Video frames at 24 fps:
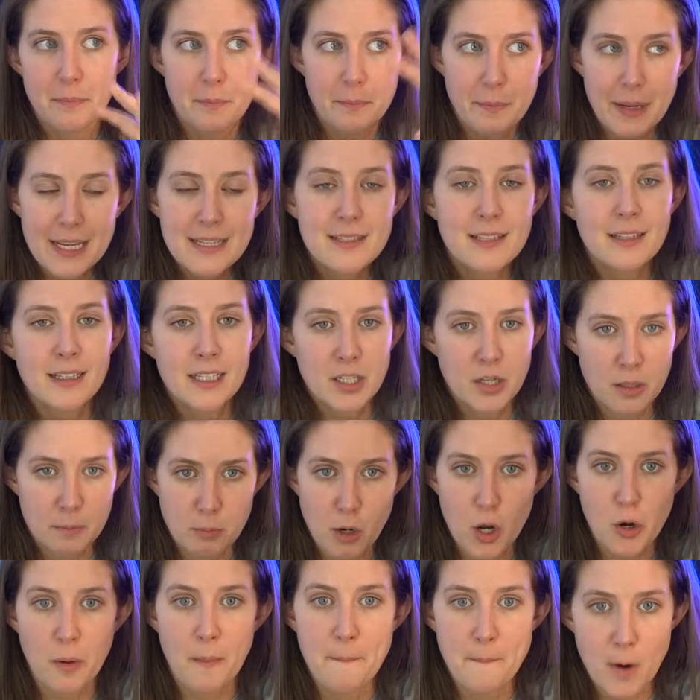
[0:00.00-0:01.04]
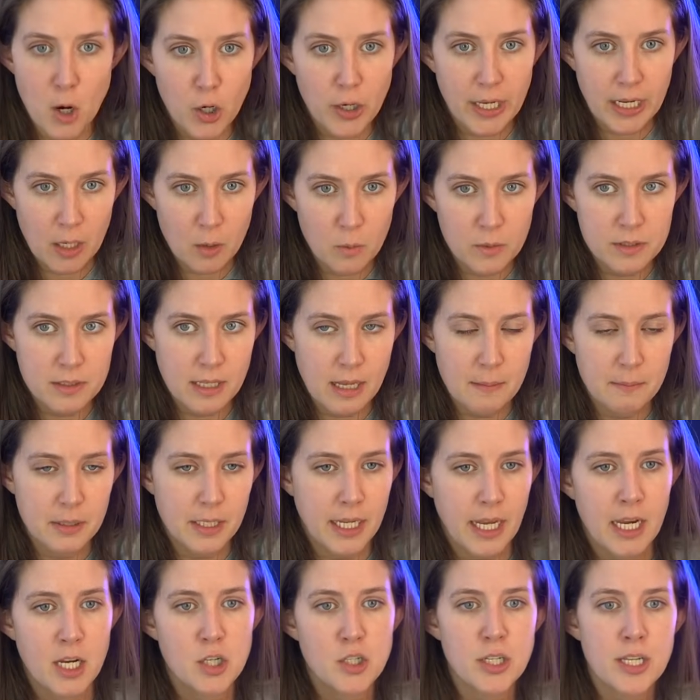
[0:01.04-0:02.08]
basically to the broader market was the
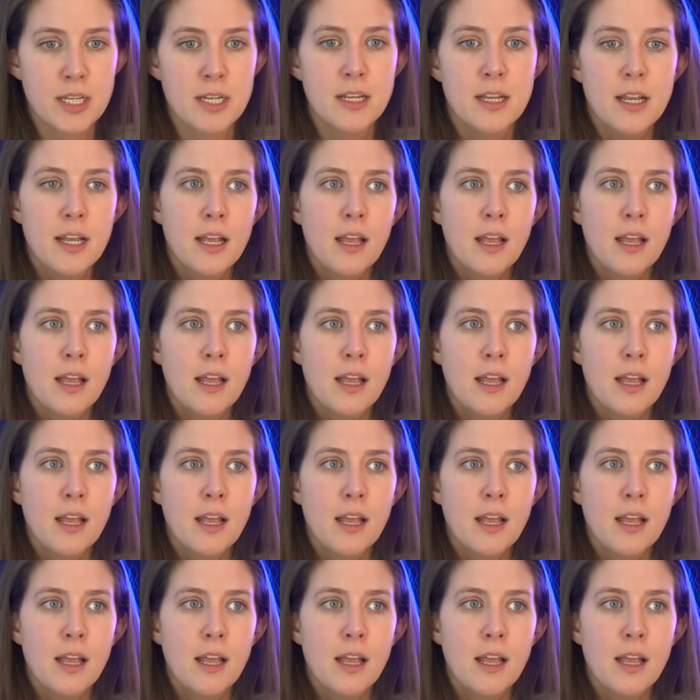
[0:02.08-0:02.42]
implication,